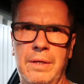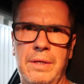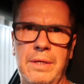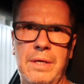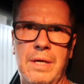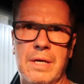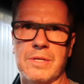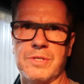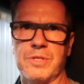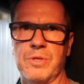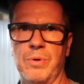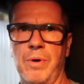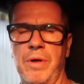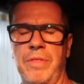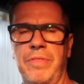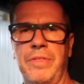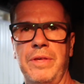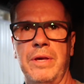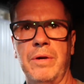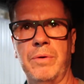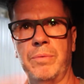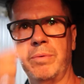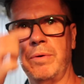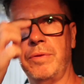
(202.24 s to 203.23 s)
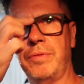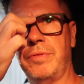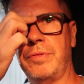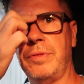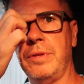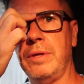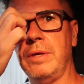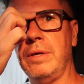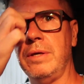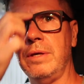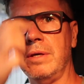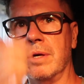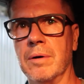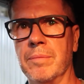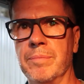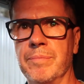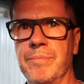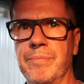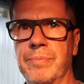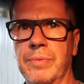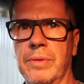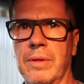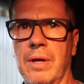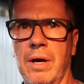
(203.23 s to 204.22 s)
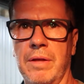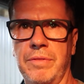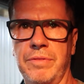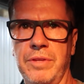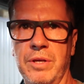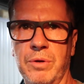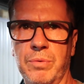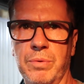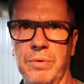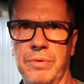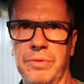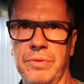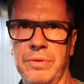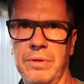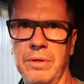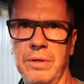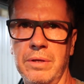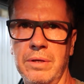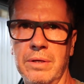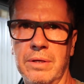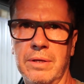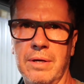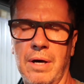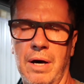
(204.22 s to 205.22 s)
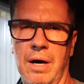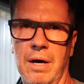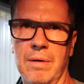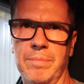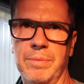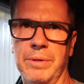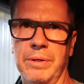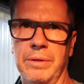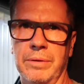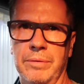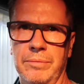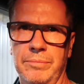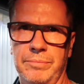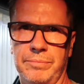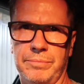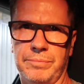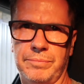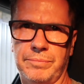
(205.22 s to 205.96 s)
Yeah, so I think with the carbon,